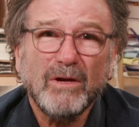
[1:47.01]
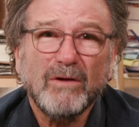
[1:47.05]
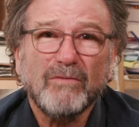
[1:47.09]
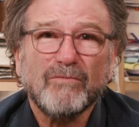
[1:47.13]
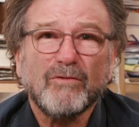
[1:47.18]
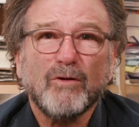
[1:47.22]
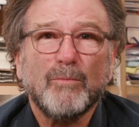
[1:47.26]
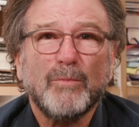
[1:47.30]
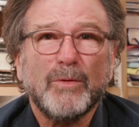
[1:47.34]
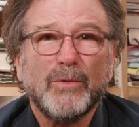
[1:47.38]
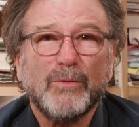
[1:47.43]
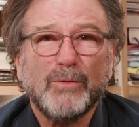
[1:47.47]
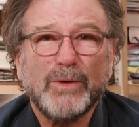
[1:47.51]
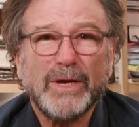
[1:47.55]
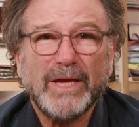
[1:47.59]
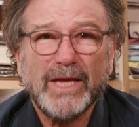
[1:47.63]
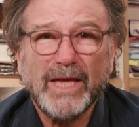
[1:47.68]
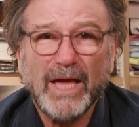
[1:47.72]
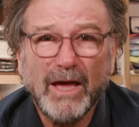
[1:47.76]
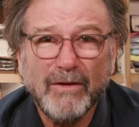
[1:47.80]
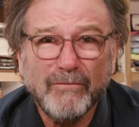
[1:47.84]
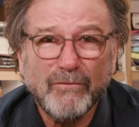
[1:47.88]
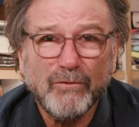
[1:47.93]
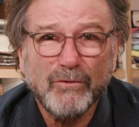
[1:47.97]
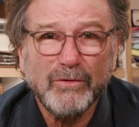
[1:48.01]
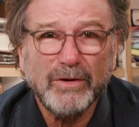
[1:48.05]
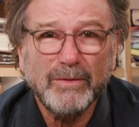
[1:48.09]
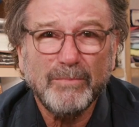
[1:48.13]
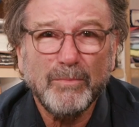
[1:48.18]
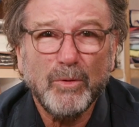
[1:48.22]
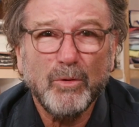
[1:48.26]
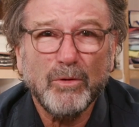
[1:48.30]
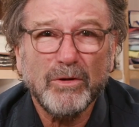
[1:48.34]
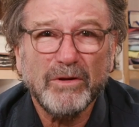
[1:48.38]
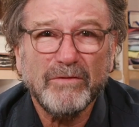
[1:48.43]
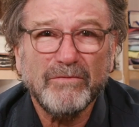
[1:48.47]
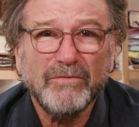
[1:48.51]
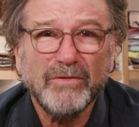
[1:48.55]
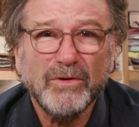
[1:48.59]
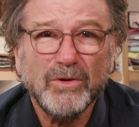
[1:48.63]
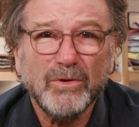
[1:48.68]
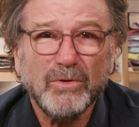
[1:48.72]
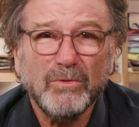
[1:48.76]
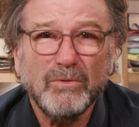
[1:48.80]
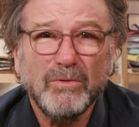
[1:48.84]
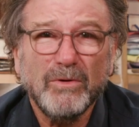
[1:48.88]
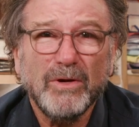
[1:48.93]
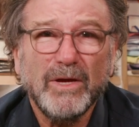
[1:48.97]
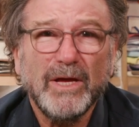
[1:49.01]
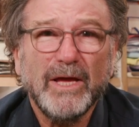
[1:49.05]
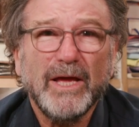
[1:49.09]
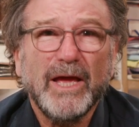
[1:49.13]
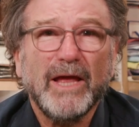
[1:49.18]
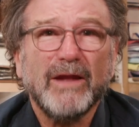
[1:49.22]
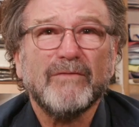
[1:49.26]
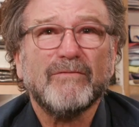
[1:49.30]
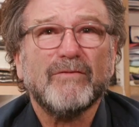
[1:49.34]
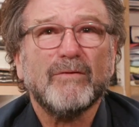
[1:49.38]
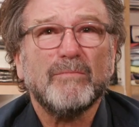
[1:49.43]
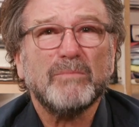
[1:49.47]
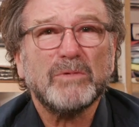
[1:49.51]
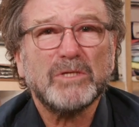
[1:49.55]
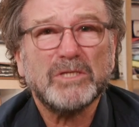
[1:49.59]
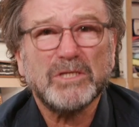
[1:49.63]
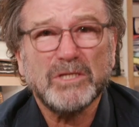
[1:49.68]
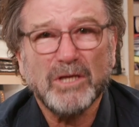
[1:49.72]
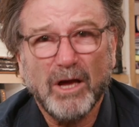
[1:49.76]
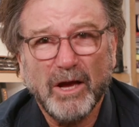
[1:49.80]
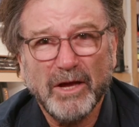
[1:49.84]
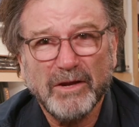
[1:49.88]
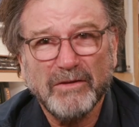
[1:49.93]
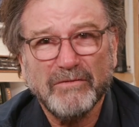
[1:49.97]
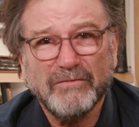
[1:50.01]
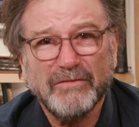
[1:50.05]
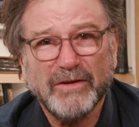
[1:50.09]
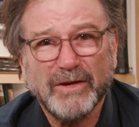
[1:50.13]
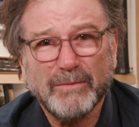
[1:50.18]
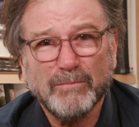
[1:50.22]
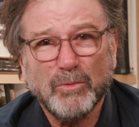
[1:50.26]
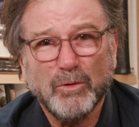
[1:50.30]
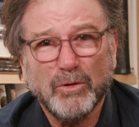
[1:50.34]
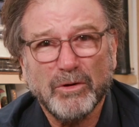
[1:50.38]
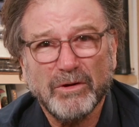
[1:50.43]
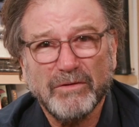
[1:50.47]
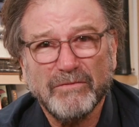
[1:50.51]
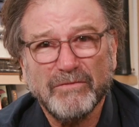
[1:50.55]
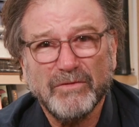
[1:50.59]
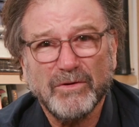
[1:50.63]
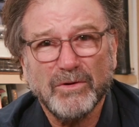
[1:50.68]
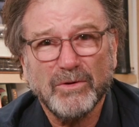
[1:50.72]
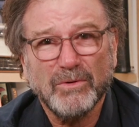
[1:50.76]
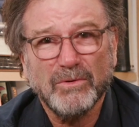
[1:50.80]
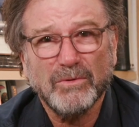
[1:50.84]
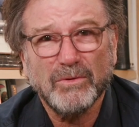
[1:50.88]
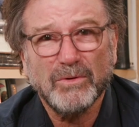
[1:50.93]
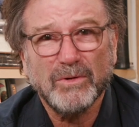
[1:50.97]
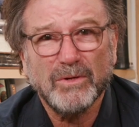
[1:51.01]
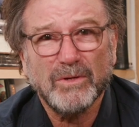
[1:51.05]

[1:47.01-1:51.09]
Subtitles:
from a recovery point of view, and from a side effect point of view.